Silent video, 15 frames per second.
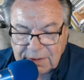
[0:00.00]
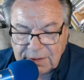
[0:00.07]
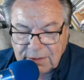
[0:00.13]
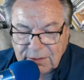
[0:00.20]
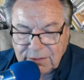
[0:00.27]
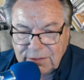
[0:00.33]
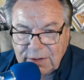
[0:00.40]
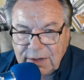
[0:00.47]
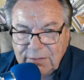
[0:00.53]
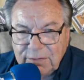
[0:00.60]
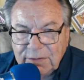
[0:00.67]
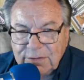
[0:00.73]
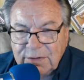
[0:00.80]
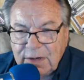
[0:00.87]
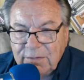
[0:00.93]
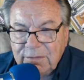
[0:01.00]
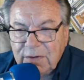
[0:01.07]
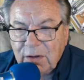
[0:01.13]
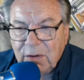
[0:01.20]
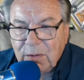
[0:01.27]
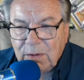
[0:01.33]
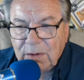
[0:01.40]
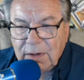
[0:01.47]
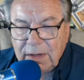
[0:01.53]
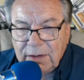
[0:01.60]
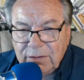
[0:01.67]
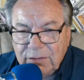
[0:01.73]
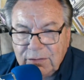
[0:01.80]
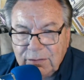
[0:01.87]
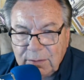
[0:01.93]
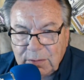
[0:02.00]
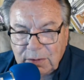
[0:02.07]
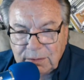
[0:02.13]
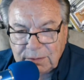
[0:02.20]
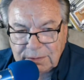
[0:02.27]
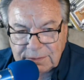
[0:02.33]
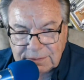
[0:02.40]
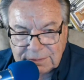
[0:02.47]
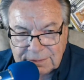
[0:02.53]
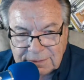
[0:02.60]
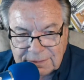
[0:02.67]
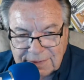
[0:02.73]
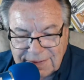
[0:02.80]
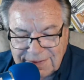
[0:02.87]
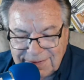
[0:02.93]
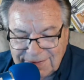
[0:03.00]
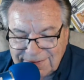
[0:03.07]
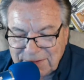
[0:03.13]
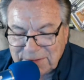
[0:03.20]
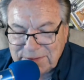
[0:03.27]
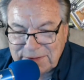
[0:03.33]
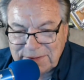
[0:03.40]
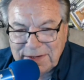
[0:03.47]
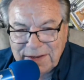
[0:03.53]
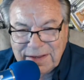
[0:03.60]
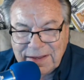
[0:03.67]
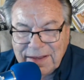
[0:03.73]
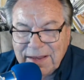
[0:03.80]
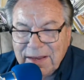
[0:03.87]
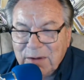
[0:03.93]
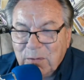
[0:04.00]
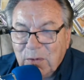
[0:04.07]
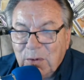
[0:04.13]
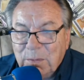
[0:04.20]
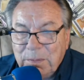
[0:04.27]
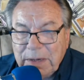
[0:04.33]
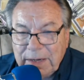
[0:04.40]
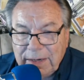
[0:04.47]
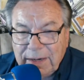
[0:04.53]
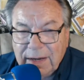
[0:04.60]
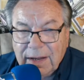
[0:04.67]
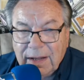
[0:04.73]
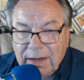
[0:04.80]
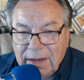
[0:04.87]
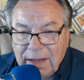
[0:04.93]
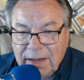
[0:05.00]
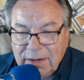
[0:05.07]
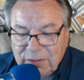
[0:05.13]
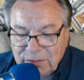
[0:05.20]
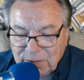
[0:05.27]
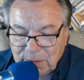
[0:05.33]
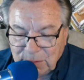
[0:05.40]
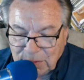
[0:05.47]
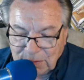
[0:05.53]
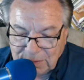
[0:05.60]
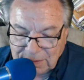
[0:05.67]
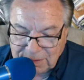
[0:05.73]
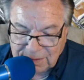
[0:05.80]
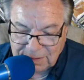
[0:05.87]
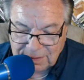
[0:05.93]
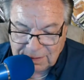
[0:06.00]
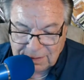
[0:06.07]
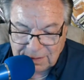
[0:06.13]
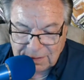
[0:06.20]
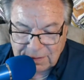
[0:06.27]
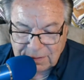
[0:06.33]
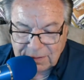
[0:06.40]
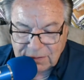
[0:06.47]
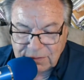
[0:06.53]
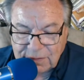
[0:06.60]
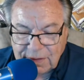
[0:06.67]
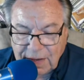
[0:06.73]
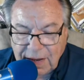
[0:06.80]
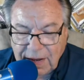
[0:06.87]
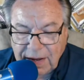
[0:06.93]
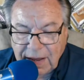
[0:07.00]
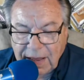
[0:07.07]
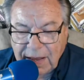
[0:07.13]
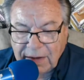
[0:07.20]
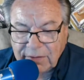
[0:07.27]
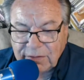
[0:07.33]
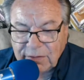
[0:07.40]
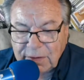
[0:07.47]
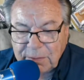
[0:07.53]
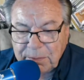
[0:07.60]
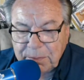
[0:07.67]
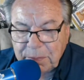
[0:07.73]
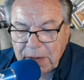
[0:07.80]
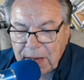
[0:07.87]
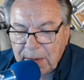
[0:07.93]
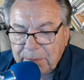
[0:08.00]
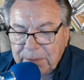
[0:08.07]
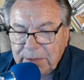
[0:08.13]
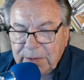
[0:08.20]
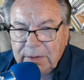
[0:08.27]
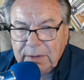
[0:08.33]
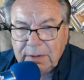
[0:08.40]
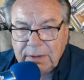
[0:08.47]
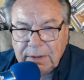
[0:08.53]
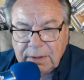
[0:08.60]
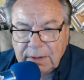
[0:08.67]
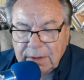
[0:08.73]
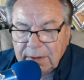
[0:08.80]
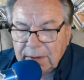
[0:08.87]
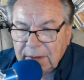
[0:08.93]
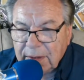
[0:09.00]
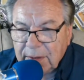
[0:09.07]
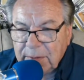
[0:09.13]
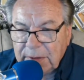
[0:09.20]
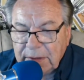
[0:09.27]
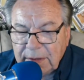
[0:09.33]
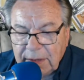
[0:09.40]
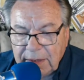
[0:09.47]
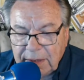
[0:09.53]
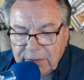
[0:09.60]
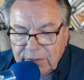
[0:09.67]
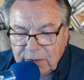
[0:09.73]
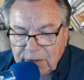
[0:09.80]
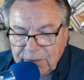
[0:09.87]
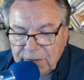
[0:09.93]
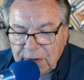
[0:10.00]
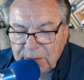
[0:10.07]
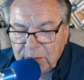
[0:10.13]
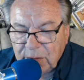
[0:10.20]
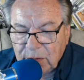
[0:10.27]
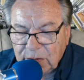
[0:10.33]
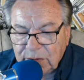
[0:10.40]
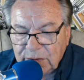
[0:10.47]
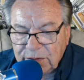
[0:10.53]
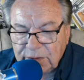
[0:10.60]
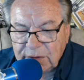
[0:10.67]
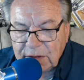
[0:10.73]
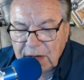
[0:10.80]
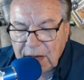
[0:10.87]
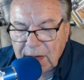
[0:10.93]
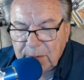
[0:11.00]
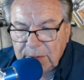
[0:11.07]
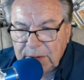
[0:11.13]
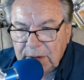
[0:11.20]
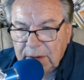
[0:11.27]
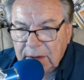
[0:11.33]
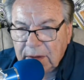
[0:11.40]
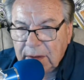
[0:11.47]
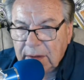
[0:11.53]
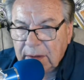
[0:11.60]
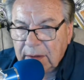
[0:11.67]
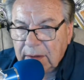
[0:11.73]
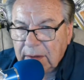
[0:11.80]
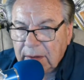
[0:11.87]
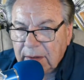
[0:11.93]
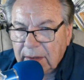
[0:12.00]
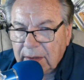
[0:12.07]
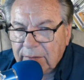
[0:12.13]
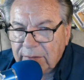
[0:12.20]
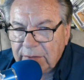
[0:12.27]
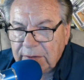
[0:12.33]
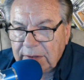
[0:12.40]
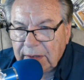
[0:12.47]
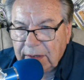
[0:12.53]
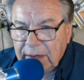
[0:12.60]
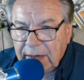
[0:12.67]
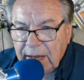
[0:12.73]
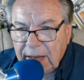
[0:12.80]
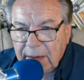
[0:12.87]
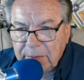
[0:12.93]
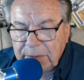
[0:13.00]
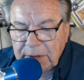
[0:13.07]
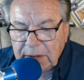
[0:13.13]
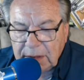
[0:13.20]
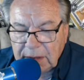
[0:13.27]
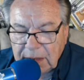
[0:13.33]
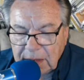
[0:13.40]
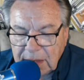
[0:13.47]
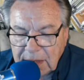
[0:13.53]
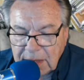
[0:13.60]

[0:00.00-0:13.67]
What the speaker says: You'll save yourself a whole lot of trouble, because it will be a lot of trouble, because they actually popped the heads off of them were just common, everyday happening.